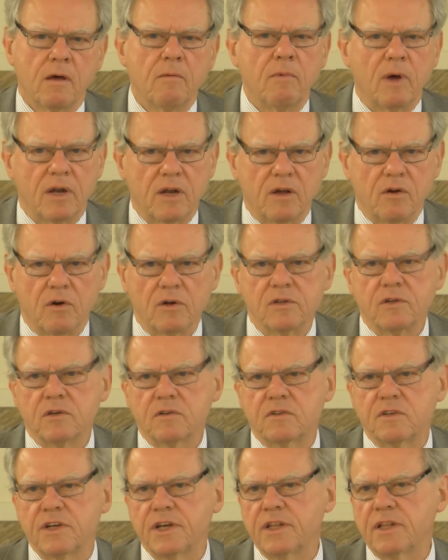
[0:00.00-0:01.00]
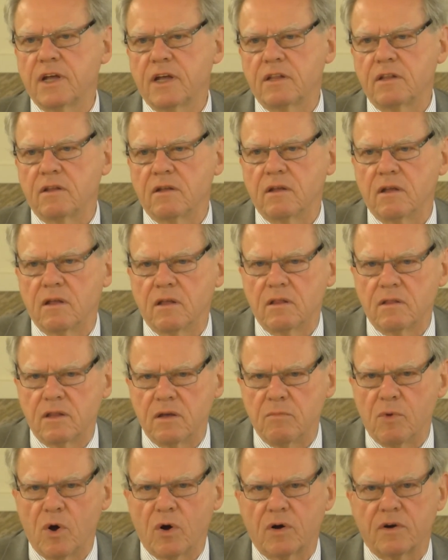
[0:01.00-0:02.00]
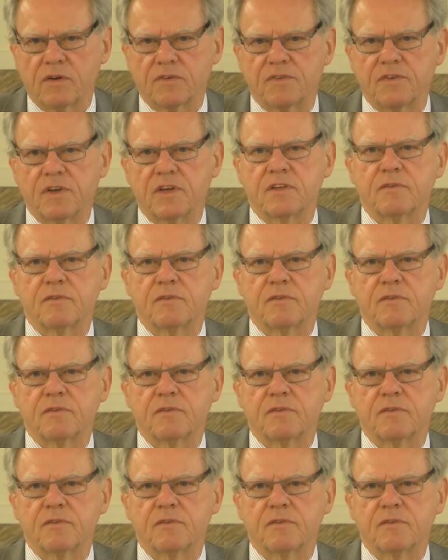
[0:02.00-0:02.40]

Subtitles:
But I also see that democracy